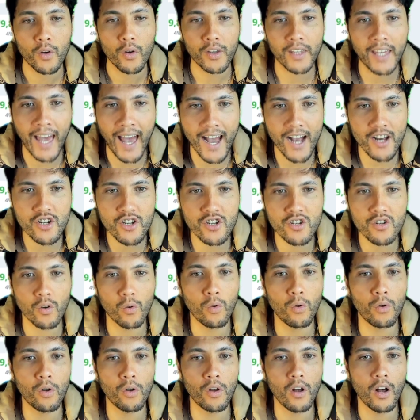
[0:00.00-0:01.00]
Cash,
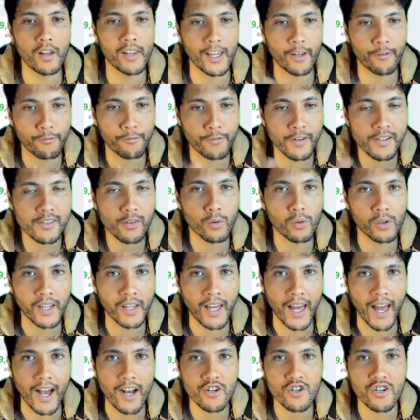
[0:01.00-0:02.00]
or like physical
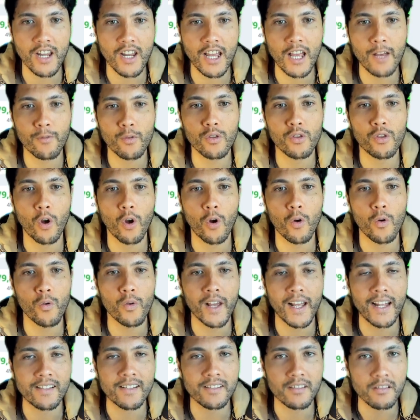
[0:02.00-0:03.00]
cash, even though
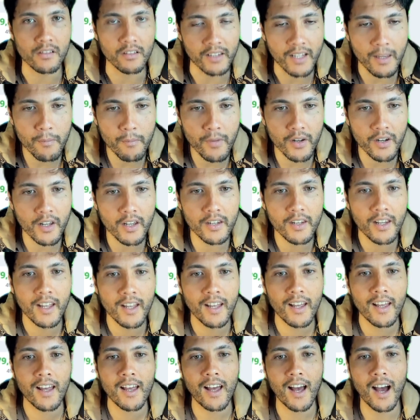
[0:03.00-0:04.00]
it's limited,
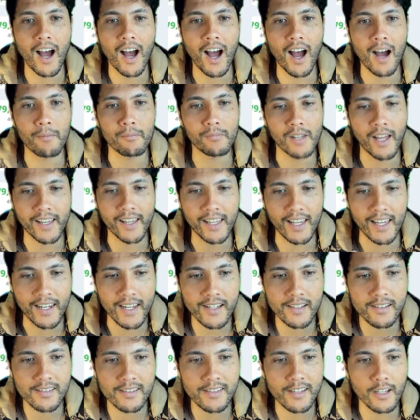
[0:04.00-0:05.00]
it
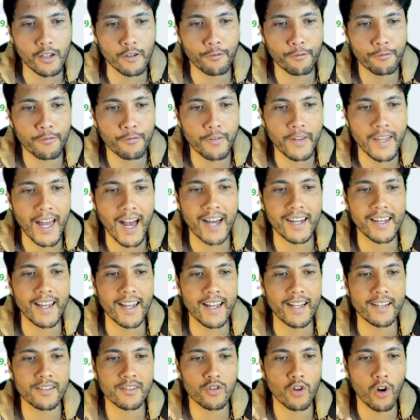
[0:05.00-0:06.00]
is still fiat.
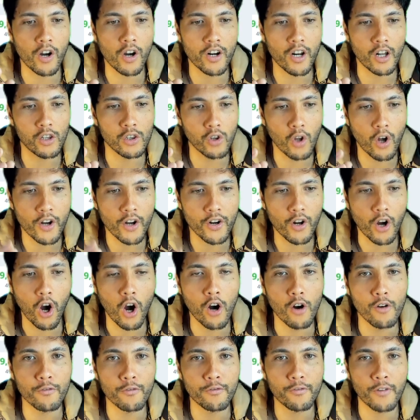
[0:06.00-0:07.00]
It's got a lot
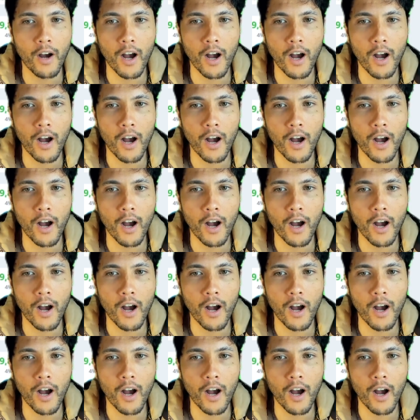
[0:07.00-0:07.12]
of